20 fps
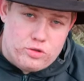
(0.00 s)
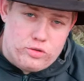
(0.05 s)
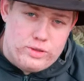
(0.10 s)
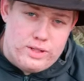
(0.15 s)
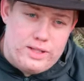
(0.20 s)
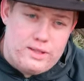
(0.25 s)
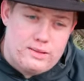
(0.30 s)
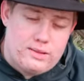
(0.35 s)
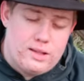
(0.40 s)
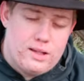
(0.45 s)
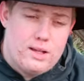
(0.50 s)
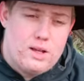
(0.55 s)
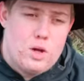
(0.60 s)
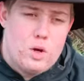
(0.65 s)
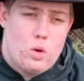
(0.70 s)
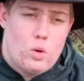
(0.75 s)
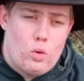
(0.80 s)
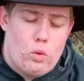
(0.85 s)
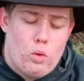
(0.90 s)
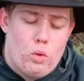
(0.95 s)
to trees
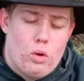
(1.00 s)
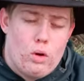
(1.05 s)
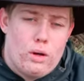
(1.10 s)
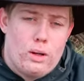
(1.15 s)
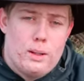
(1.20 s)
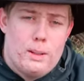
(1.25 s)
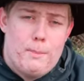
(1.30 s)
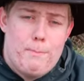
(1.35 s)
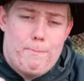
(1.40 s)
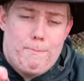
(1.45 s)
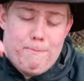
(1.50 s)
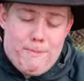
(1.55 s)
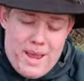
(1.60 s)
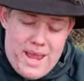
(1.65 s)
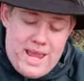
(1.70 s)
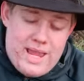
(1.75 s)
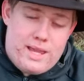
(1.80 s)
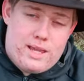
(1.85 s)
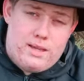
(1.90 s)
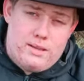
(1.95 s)
or
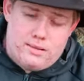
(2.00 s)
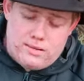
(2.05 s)
make